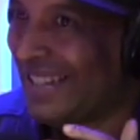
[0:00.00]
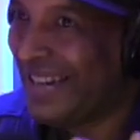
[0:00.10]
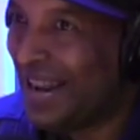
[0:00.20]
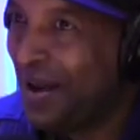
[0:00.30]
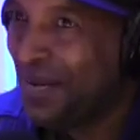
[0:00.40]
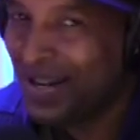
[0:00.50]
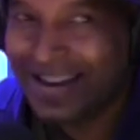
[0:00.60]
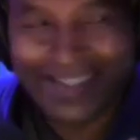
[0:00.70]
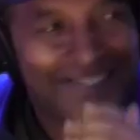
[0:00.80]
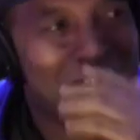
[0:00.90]
are there with
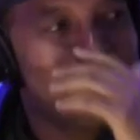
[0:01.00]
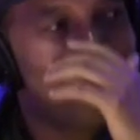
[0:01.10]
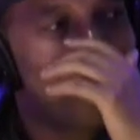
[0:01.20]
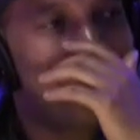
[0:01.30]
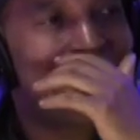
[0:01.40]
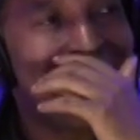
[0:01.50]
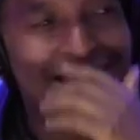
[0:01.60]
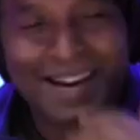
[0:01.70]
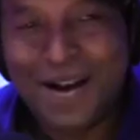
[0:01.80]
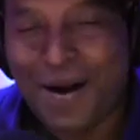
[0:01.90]
us
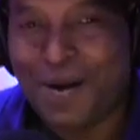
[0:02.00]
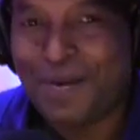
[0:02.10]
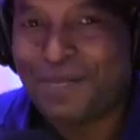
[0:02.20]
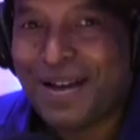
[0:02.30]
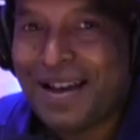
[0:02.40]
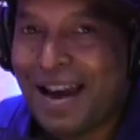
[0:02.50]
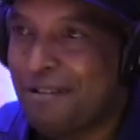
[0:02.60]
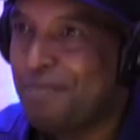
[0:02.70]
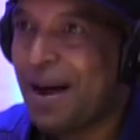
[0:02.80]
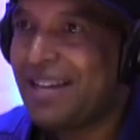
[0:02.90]
and um,
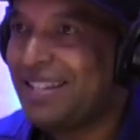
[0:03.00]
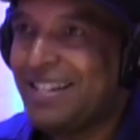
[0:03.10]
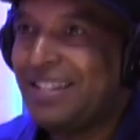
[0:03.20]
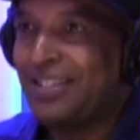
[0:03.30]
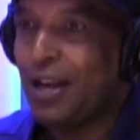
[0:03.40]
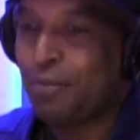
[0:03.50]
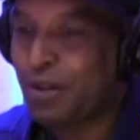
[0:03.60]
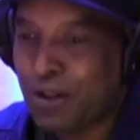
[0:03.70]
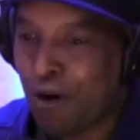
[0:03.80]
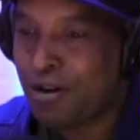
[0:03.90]
everybody's in this
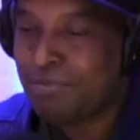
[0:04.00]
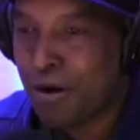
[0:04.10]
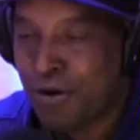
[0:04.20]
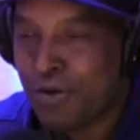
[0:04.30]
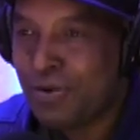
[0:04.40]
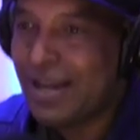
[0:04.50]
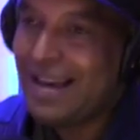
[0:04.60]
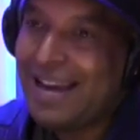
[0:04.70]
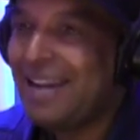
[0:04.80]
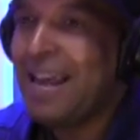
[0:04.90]
celebratory mode,
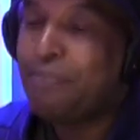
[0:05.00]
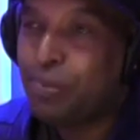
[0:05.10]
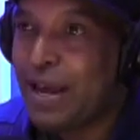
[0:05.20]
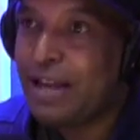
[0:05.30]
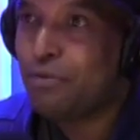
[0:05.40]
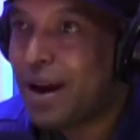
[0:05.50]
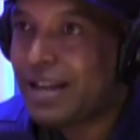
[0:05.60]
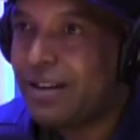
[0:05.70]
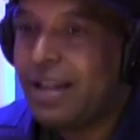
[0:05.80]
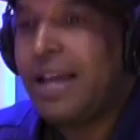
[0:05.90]
and they play the
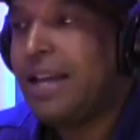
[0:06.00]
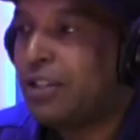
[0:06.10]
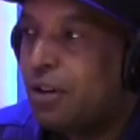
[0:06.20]
record, and yeah.